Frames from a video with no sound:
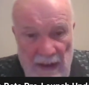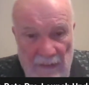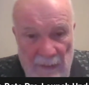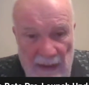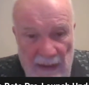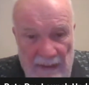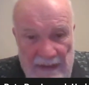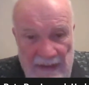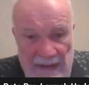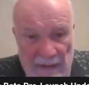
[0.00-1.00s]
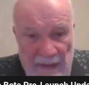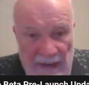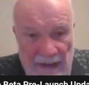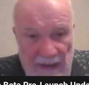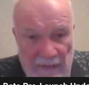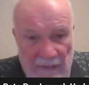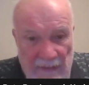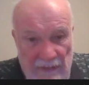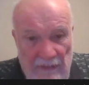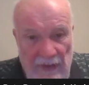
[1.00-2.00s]
a balance now in there of
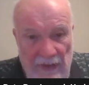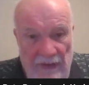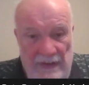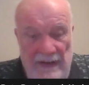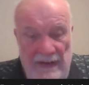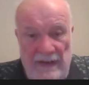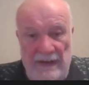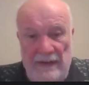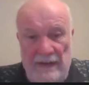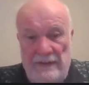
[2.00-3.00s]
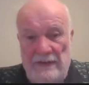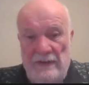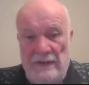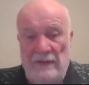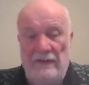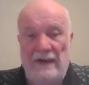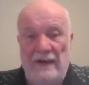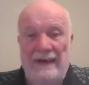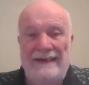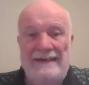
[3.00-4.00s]

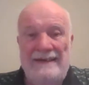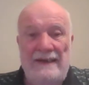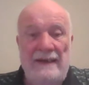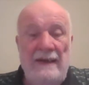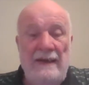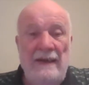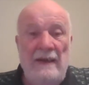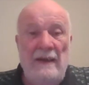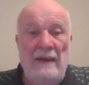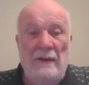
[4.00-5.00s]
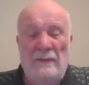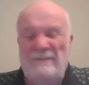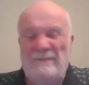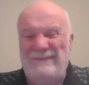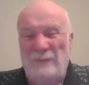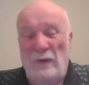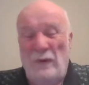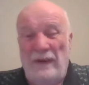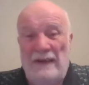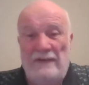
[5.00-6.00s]
139,290.
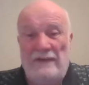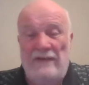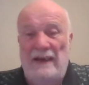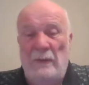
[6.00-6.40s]
What that's really